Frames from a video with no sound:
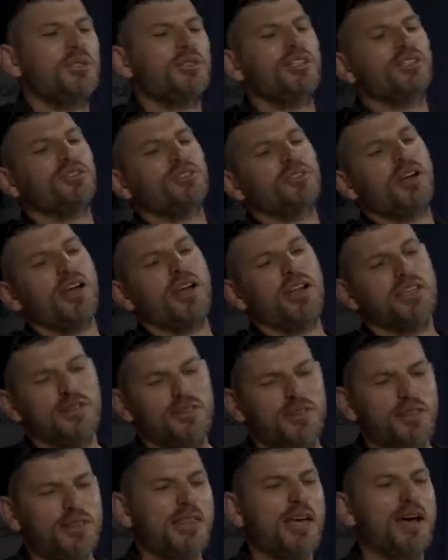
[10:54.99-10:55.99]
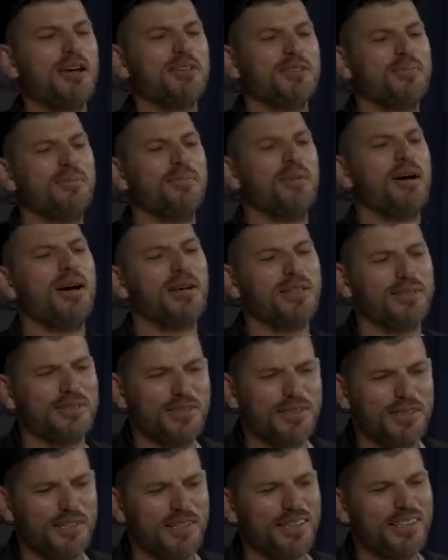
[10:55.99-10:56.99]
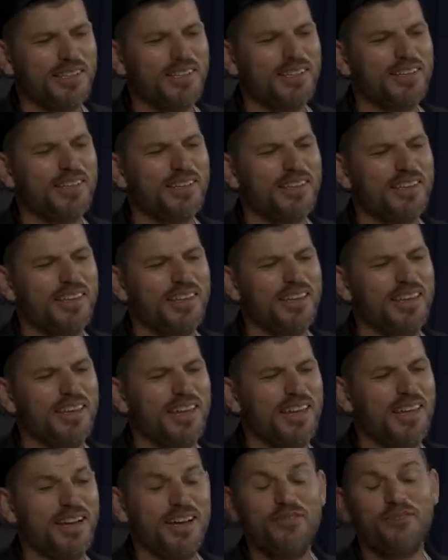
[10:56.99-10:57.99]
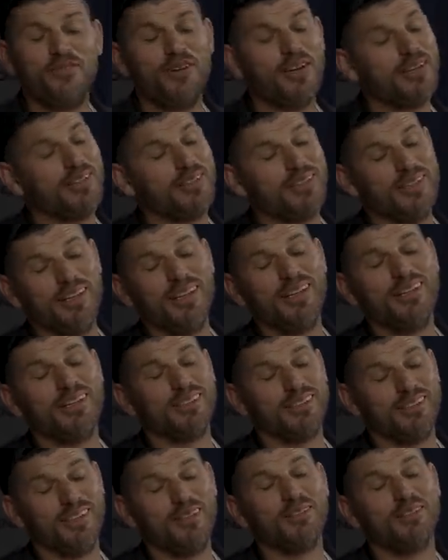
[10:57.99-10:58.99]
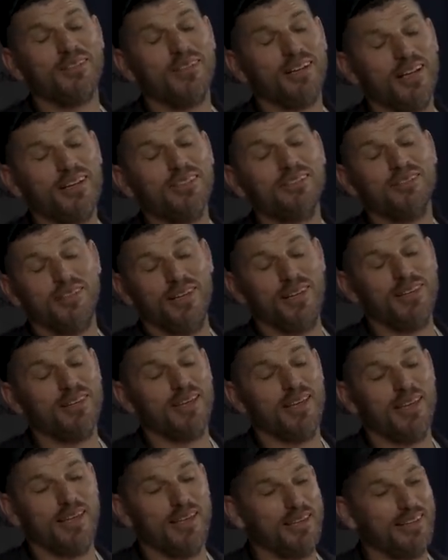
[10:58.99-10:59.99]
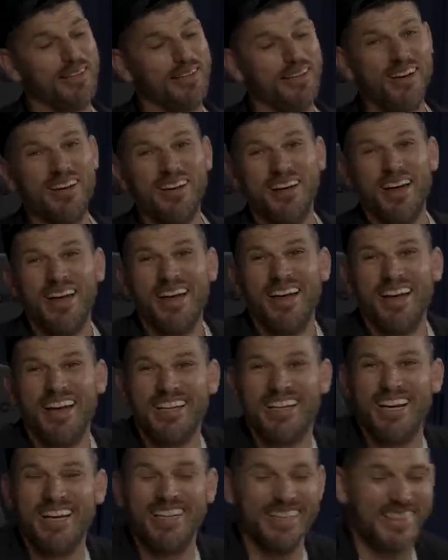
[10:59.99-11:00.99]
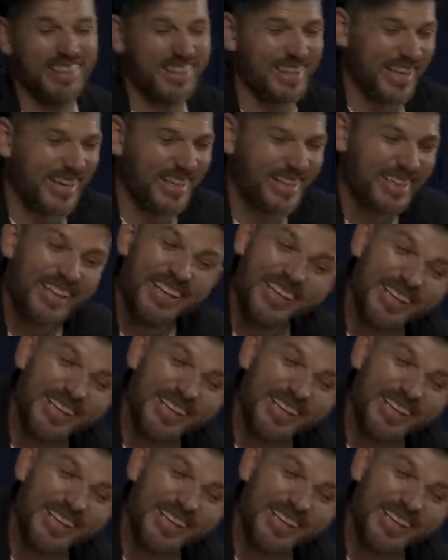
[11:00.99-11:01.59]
it this try, I'll give you $1,000. And I fucking did it because I was like, I'll take that, you know. I got